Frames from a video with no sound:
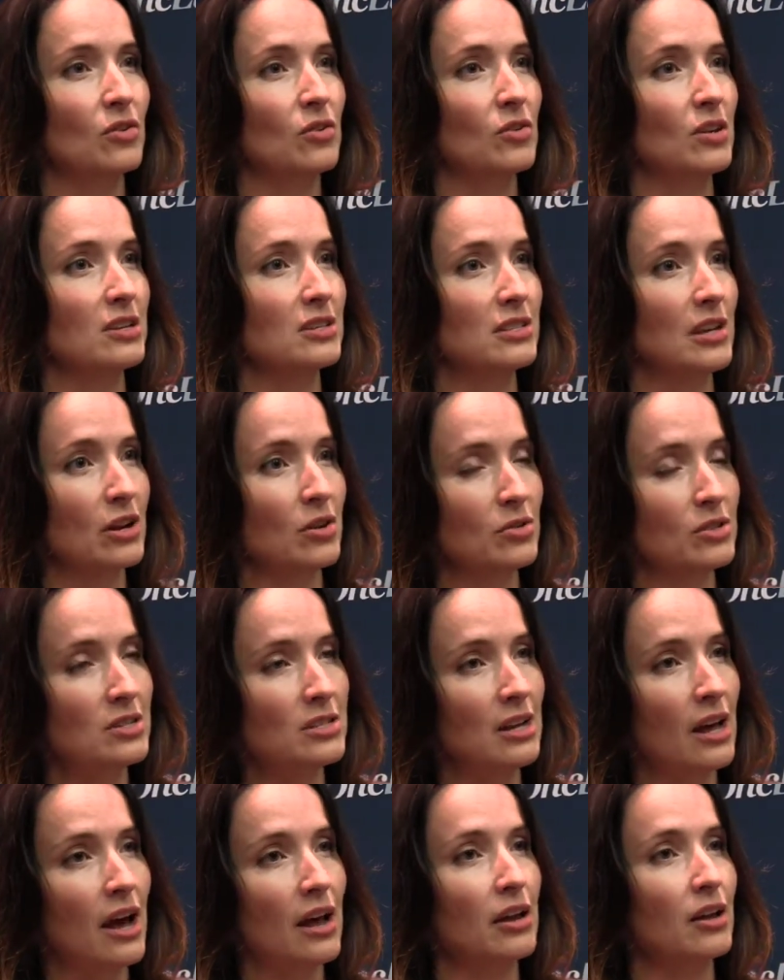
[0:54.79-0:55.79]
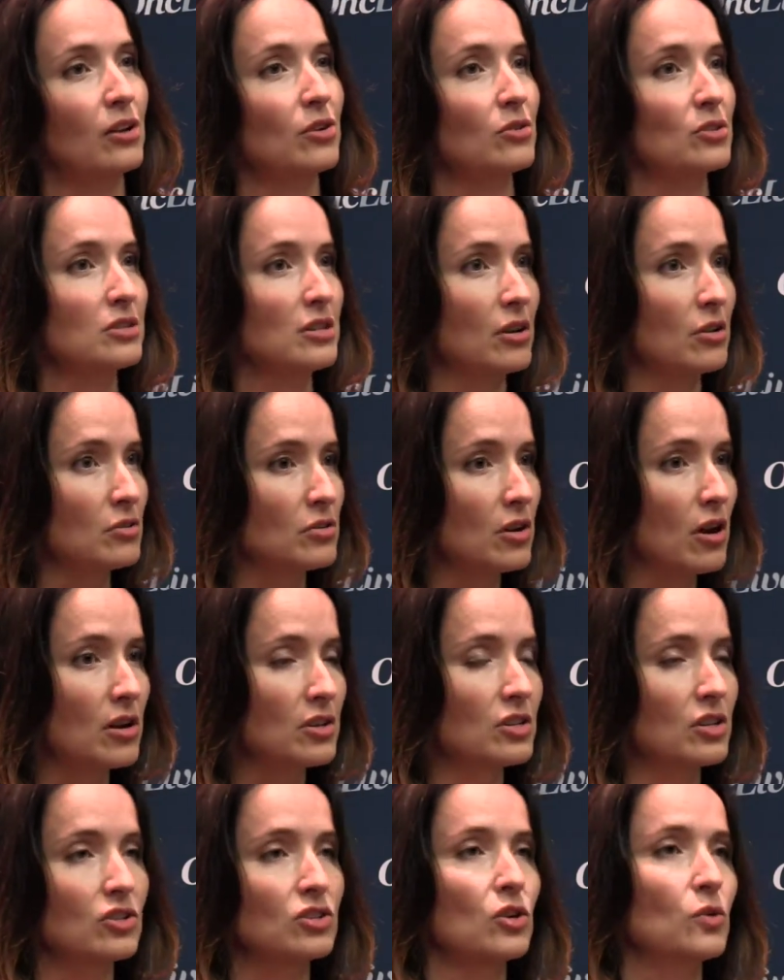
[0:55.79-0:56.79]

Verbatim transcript: are they cytostatic or cytotoxic?